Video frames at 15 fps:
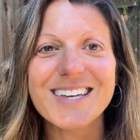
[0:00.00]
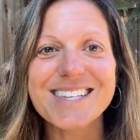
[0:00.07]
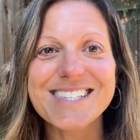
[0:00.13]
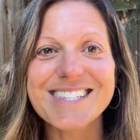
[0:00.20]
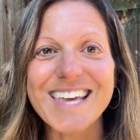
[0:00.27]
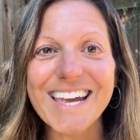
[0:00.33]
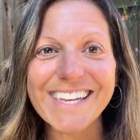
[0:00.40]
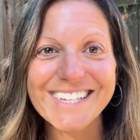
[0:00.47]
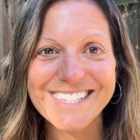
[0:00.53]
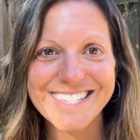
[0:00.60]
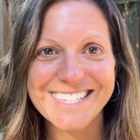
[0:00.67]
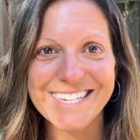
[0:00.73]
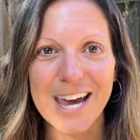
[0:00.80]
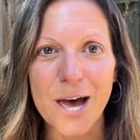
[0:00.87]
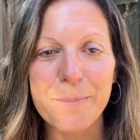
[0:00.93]
Second
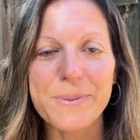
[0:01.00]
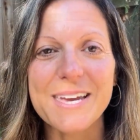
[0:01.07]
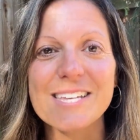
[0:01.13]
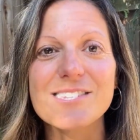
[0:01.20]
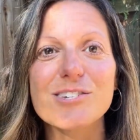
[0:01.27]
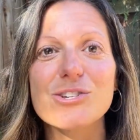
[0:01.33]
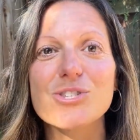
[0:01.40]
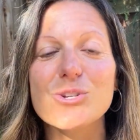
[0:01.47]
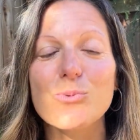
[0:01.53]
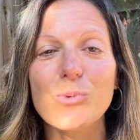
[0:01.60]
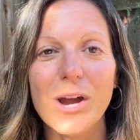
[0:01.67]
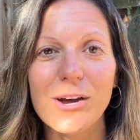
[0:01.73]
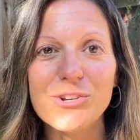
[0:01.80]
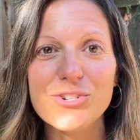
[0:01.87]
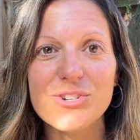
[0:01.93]
step is to
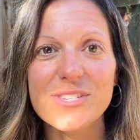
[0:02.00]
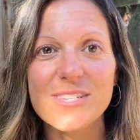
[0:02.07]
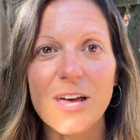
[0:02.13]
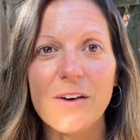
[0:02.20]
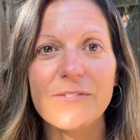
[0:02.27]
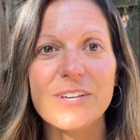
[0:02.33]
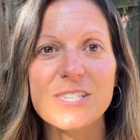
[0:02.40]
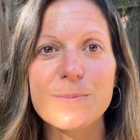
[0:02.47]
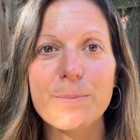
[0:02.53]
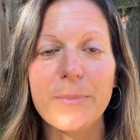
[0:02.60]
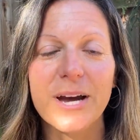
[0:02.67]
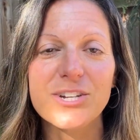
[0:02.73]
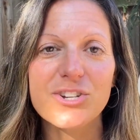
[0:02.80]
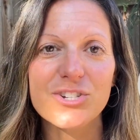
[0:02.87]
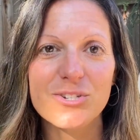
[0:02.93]
surround yourself as
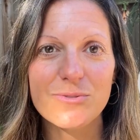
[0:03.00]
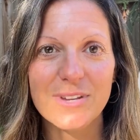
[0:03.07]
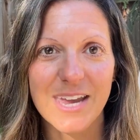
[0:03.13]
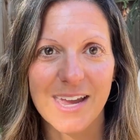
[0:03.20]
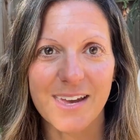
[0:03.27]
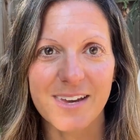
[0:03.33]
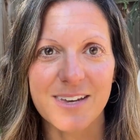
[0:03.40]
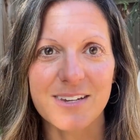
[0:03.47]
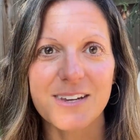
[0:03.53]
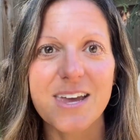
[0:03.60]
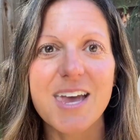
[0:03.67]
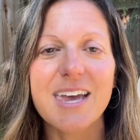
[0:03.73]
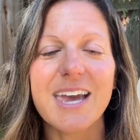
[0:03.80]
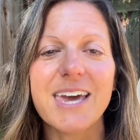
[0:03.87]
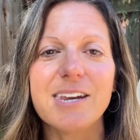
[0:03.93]
much as you can
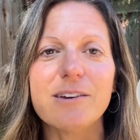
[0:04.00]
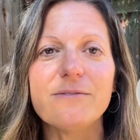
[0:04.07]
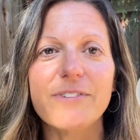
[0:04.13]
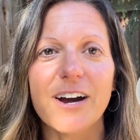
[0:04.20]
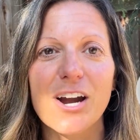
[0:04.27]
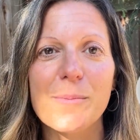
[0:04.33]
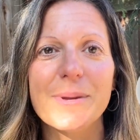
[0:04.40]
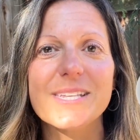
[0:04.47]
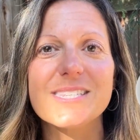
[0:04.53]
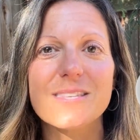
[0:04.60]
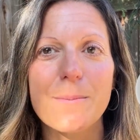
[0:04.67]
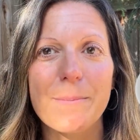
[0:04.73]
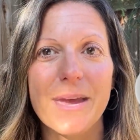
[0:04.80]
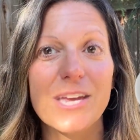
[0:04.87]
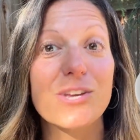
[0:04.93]
in environments
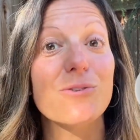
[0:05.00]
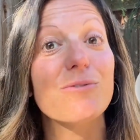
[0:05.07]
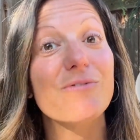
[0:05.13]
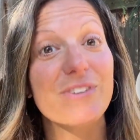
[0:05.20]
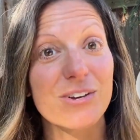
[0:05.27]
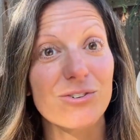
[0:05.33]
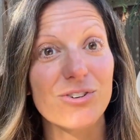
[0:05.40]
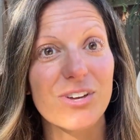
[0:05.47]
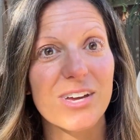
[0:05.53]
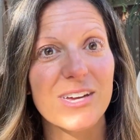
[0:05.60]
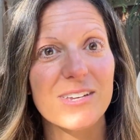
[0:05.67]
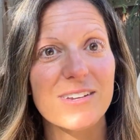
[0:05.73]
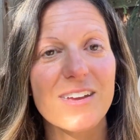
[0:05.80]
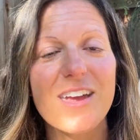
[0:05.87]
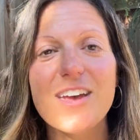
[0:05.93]
that make you feel
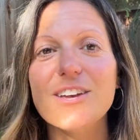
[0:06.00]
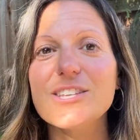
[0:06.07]
good.